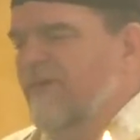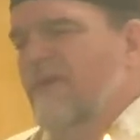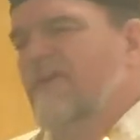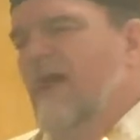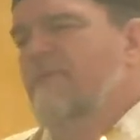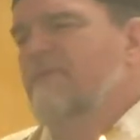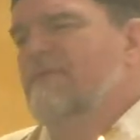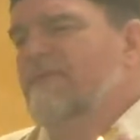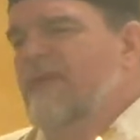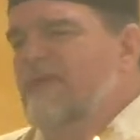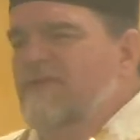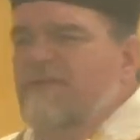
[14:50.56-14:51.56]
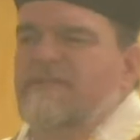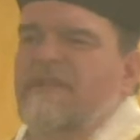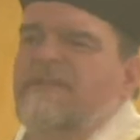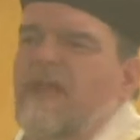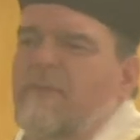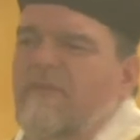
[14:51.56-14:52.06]
St. Thomas, the teaching of
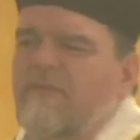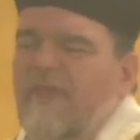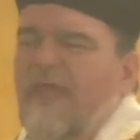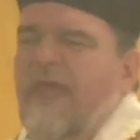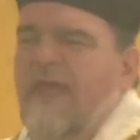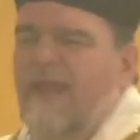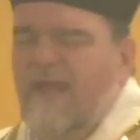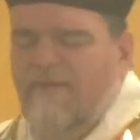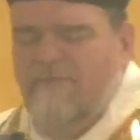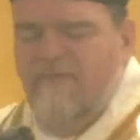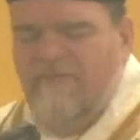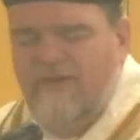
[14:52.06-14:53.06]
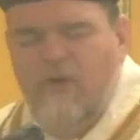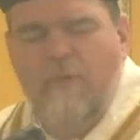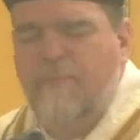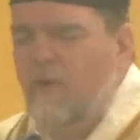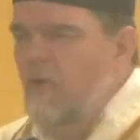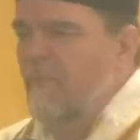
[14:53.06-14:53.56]
St. Thomas, and every
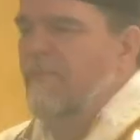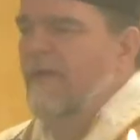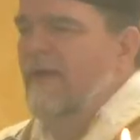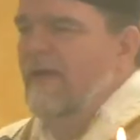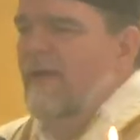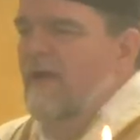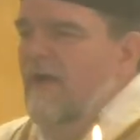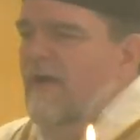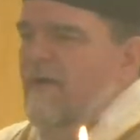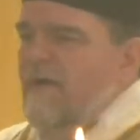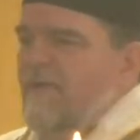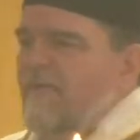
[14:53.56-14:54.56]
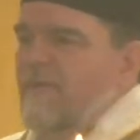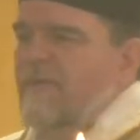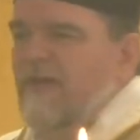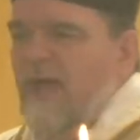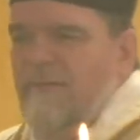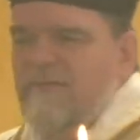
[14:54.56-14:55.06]
single pope from
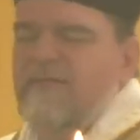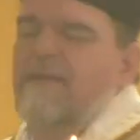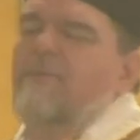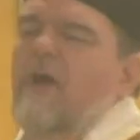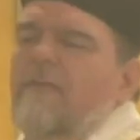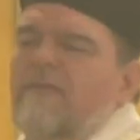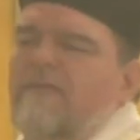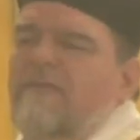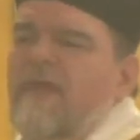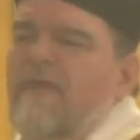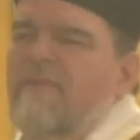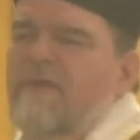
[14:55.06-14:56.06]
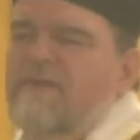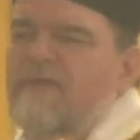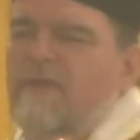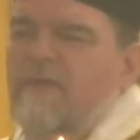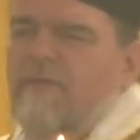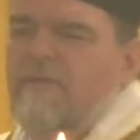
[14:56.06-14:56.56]
the time of St. Thomas' death
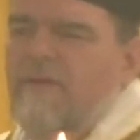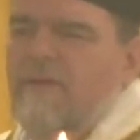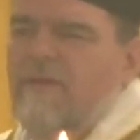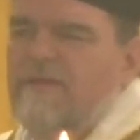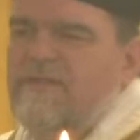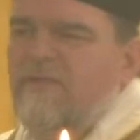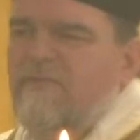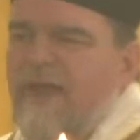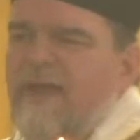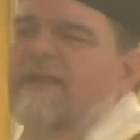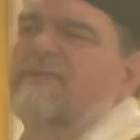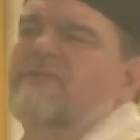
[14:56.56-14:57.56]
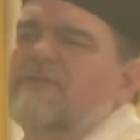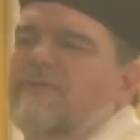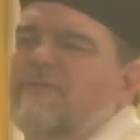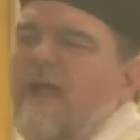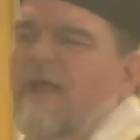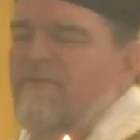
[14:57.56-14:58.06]
until, the, until Vatican
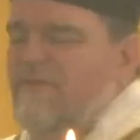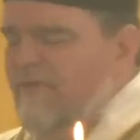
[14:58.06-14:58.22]
II, every